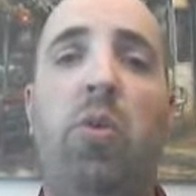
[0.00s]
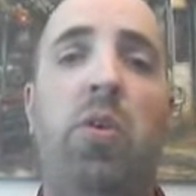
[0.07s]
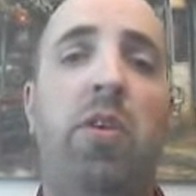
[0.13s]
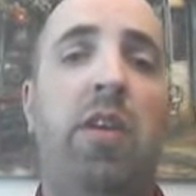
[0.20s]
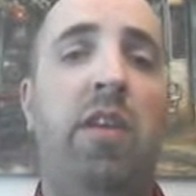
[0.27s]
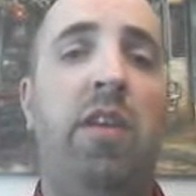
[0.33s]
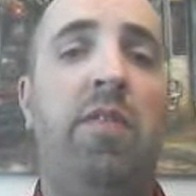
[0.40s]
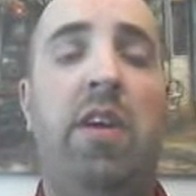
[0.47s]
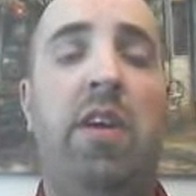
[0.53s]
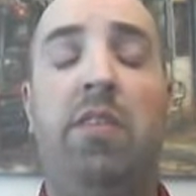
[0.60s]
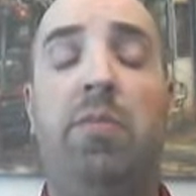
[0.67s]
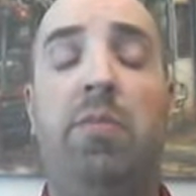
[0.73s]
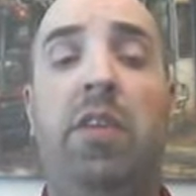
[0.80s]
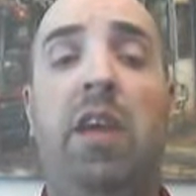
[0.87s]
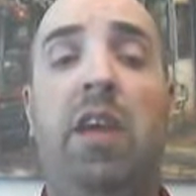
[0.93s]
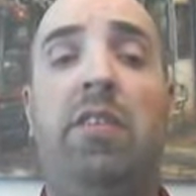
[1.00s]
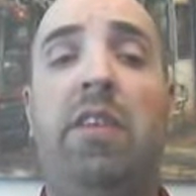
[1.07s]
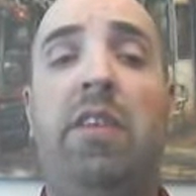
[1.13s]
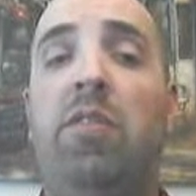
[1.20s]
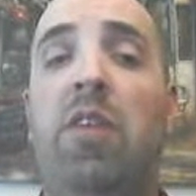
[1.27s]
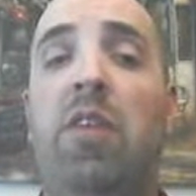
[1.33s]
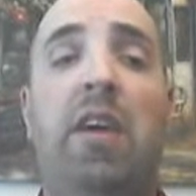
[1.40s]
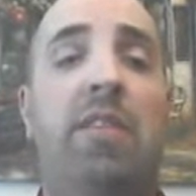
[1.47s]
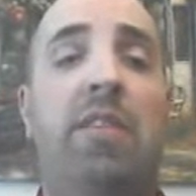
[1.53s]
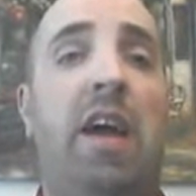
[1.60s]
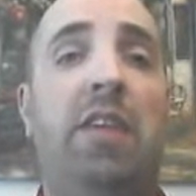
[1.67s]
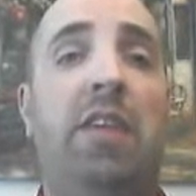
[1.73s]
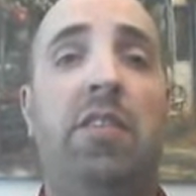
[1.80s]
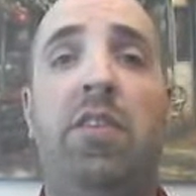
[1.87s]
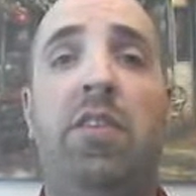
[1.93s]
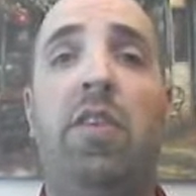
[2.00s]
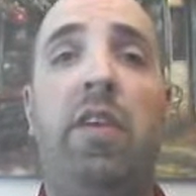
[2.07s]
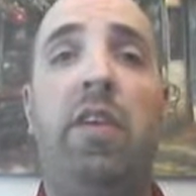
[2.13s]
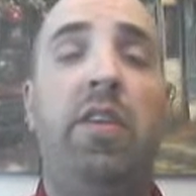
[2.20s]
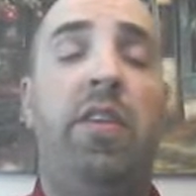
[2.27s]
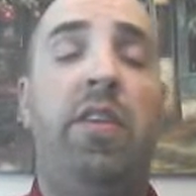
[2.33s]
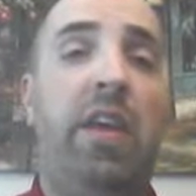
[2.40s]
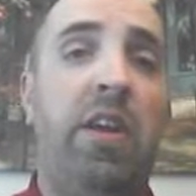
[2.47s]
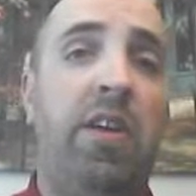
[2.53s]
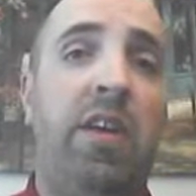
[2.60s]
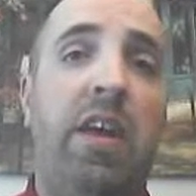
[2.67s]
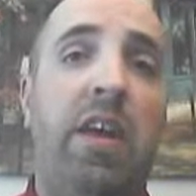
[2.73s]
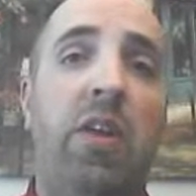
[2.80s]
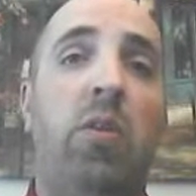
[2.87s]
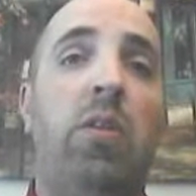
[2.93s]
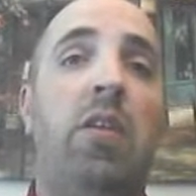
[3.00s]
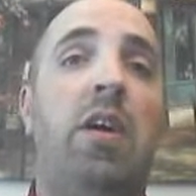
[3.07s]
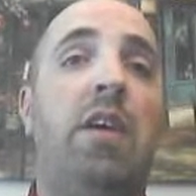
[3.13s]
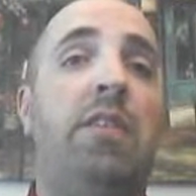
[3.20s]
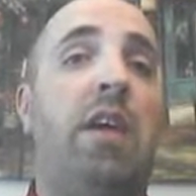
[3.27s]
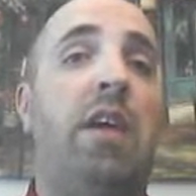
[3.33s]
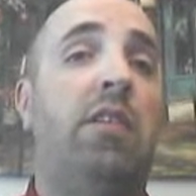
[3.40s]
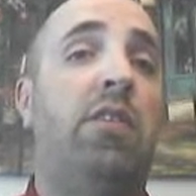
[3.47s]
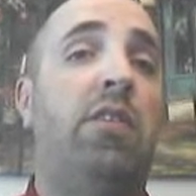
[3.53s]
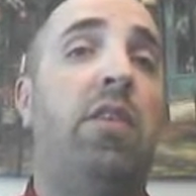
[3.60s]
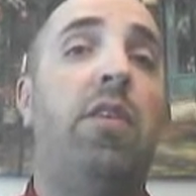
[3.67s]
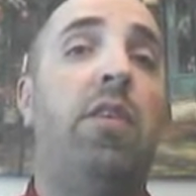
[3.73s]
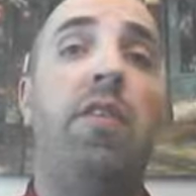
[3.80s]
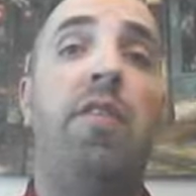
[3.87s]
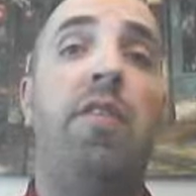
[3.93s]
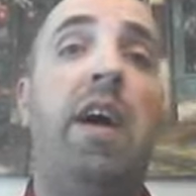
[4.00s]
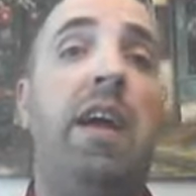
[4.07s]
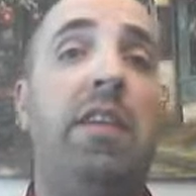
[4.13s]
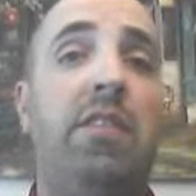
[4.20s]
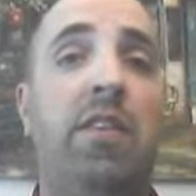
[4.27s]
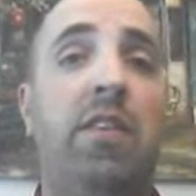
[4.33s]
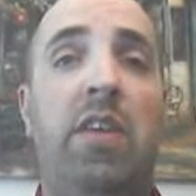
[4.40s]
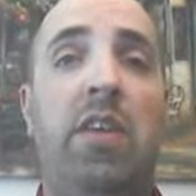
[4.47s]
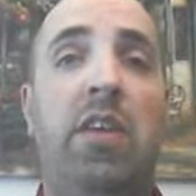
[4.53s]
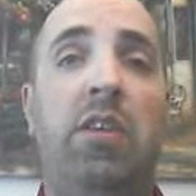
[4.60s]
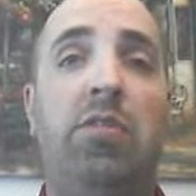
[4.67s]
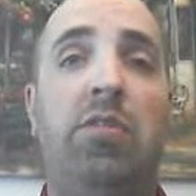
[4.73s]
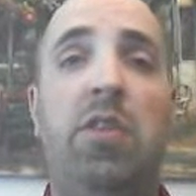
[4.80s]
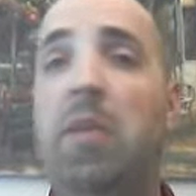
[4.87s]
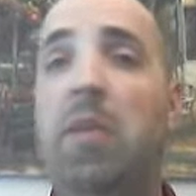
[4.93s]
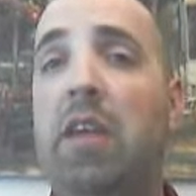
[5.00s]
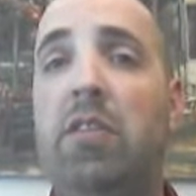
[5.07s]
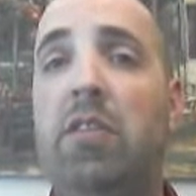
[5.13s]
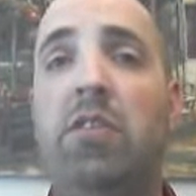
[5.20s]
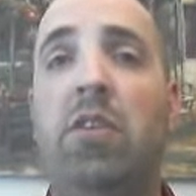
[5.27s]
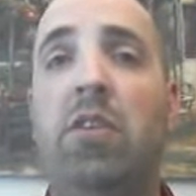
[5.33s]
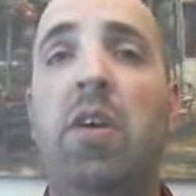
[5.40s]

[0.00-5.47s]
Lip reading: or in fact, some cases they've lost access to the internet or lost access to their device in extreme cases.